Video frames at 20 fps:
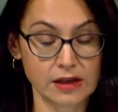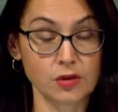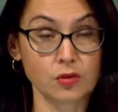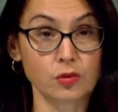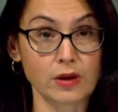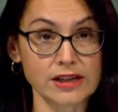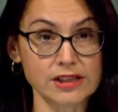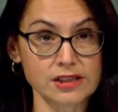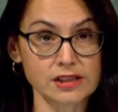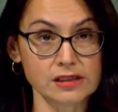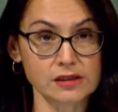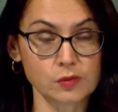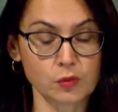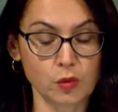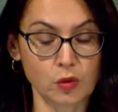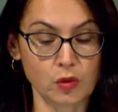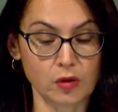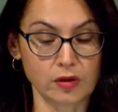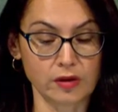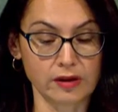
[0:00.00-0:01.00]
Russia's
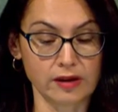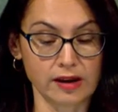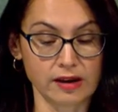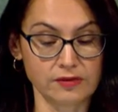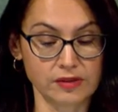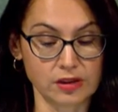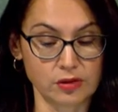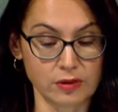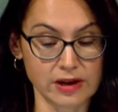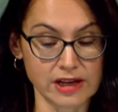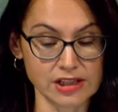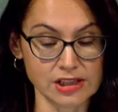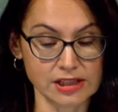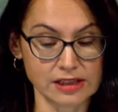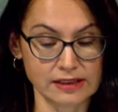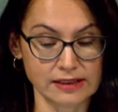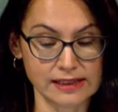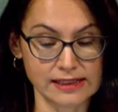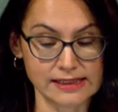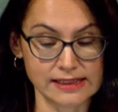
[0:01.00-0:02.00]
war of
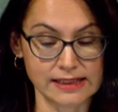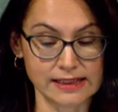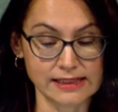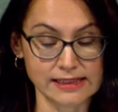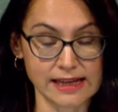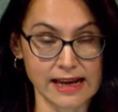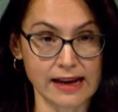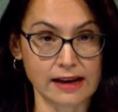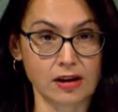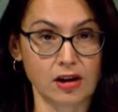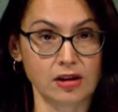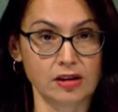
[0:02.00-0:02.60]
aggression is an attack